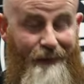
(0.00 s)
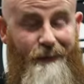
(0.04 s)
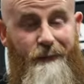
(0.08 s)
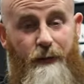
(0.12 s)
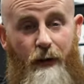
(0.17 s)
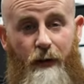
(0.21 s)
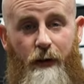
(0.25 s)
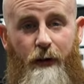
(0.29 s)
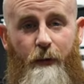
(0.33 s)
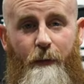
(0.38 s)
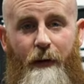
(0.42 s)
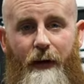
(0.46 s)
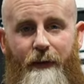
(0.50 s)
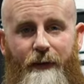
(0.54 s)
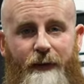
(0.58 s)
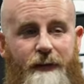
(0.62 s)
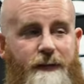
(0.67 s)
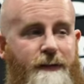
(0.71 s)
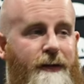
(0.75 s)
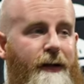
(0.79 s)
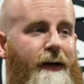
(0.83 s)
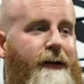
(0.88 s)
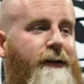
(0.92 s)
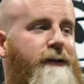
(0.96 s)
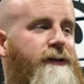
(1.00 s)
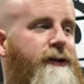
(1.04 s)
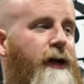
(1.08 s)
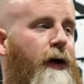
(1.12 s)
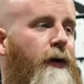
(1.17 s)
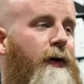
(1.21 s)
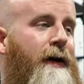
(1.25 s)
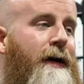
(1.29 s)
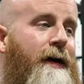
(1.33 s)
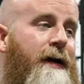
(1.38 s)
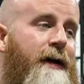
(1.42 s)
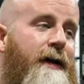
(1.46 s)
and talk about these things,
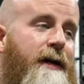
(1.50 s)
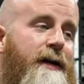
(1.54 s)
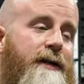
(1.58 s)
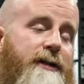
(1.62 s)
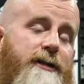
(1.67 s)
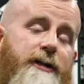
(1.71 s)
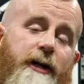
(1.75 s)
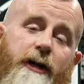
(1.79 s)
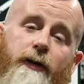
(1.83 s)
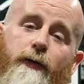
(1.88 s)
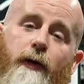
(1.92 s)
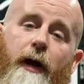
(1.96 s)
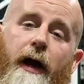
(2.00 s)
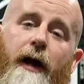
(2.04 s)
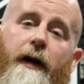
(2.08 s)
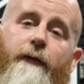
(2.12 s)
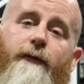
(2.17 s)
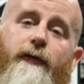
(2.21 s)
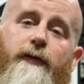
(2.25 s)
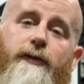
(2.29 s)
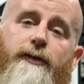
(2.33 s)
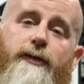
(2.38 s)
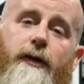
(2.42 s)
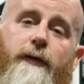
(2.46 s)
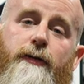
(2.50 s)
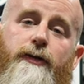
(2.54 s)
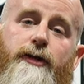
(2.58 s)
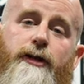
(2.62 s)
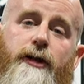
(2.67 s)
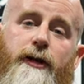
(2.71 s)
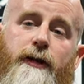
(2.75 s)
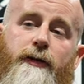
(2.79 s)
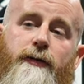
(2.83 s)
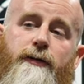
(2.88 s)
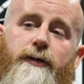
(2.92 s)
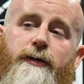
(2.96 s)
so stick around if you so
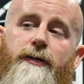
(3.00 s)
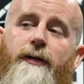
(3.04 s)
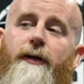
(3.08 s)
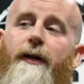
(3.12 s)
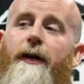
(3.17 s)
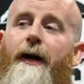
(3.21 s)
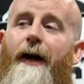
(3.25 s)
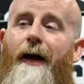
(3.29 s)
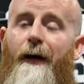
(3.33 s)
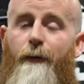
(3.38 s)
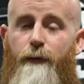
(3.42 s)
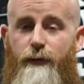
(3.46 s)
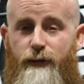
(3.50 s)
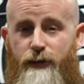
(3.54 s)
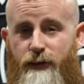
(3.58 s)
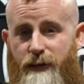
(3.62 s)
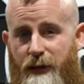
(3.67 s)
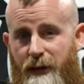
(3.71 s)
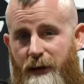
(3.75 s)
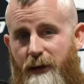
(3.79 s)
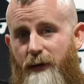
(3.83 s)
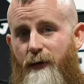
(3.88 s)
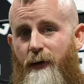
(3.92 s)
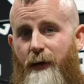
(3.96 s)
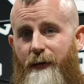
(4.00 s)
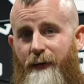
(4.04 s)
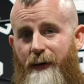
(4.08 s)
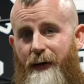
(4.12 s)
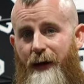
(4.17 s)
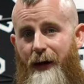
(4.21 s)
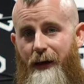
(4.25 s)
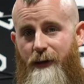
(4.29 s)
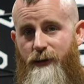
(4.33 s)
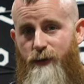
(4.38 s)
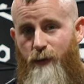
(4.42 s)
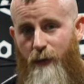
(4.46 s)
choose. I will see you in the
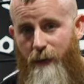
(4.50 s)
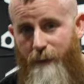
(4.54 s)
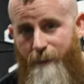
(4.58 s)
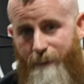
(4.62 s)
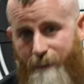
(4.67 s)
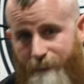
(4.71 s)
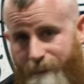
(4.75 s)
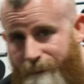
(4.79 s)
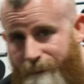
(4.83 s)
next one.